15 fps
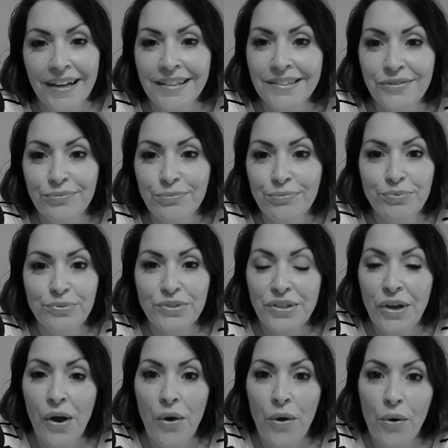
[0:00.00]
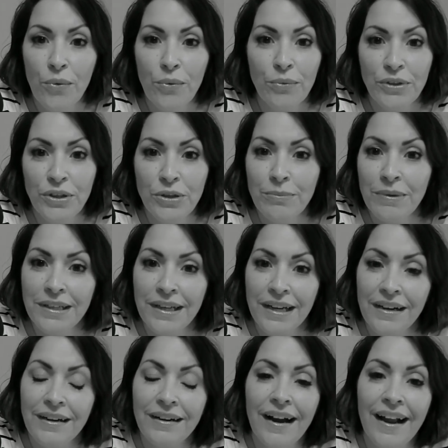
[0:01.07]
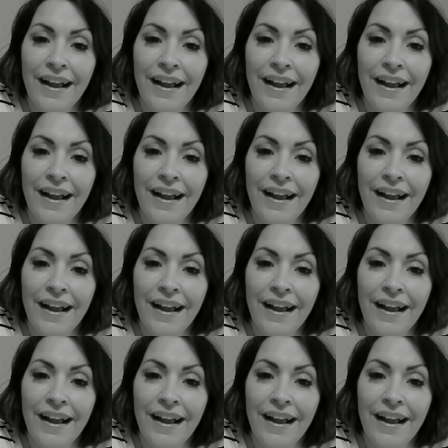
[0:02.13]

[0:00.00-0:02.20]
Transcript: It's so humid here,